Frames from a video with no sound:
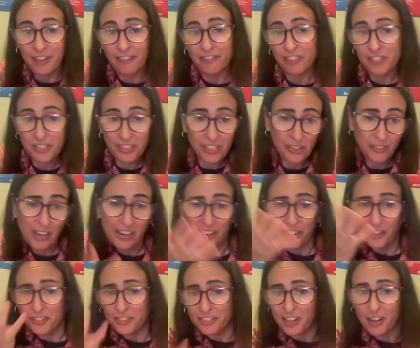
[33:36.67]
physically ready or
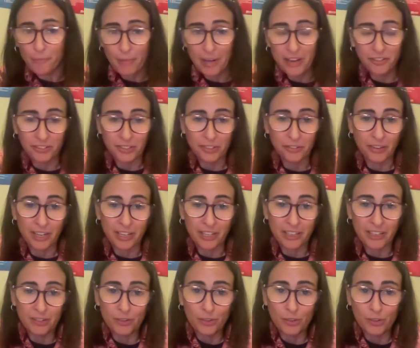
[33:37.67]
it's not mentally
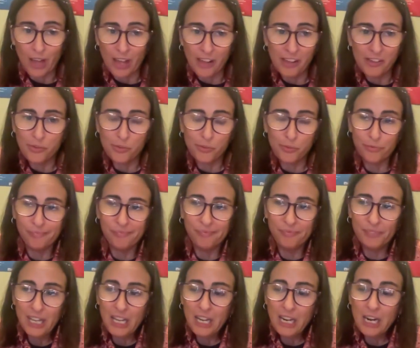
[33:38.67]
ready. You,
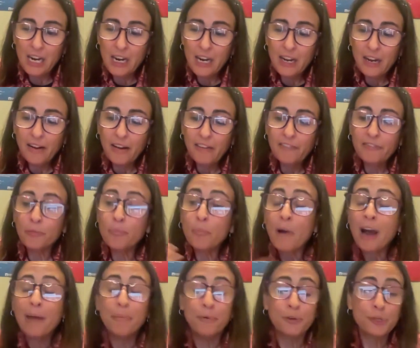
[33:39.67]
from my
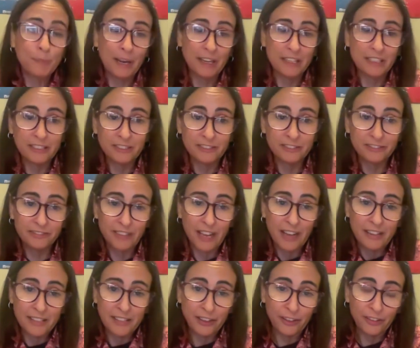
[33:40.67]
perspective as a
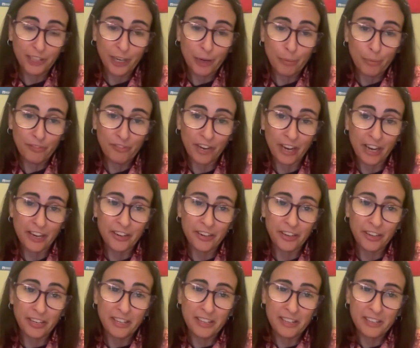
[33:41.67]
healthcare provider,
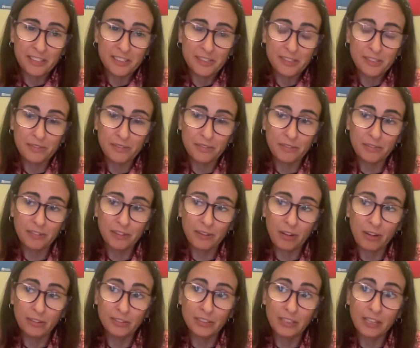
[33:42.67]
is
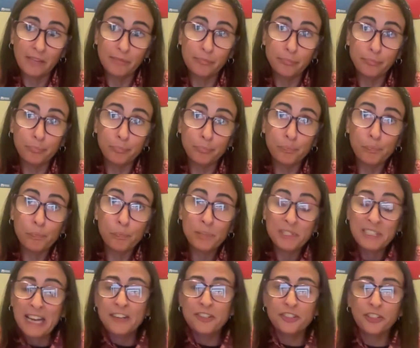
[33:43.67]

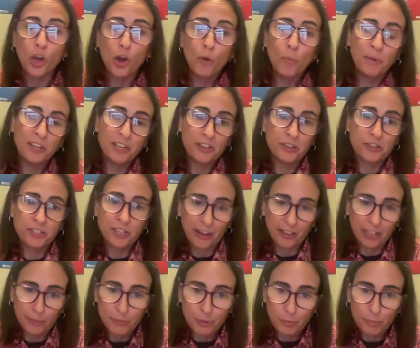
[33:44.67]
potentially opening your child
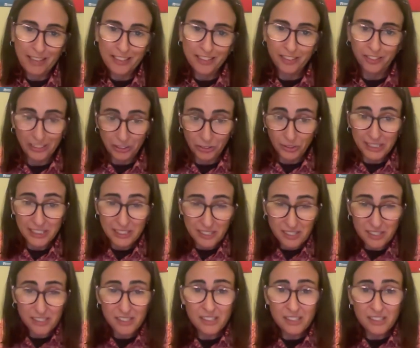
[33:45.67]
up to mental illness